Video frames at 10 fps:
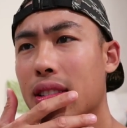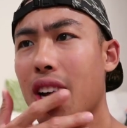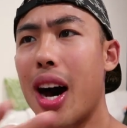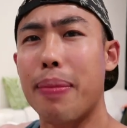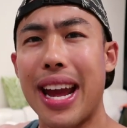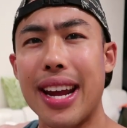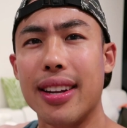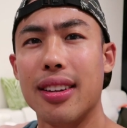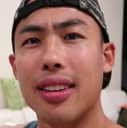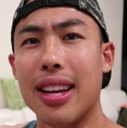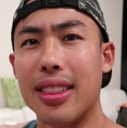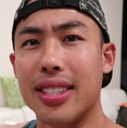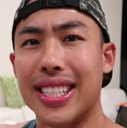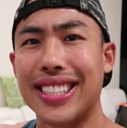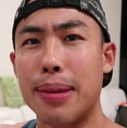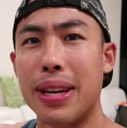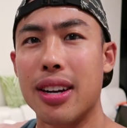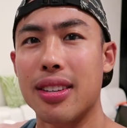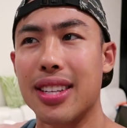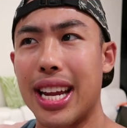top 8 in the 60
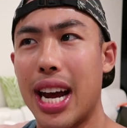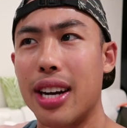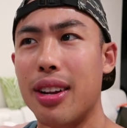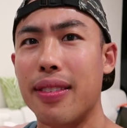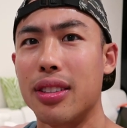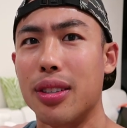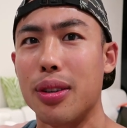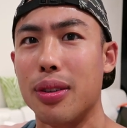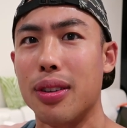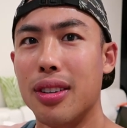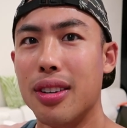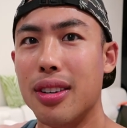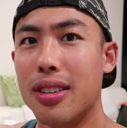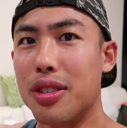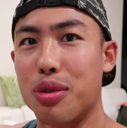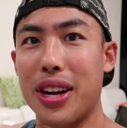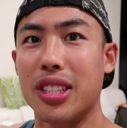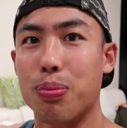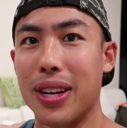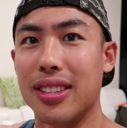meters, and I don't even do
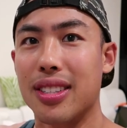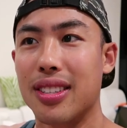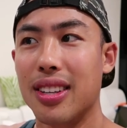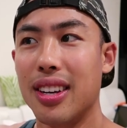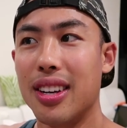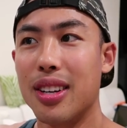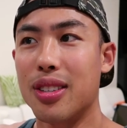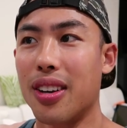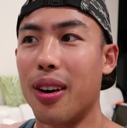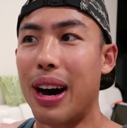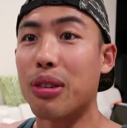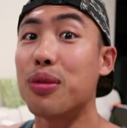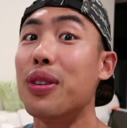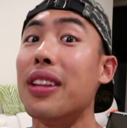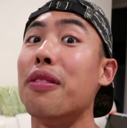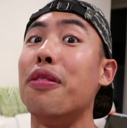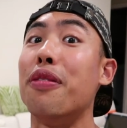straight sprints, so I was feeling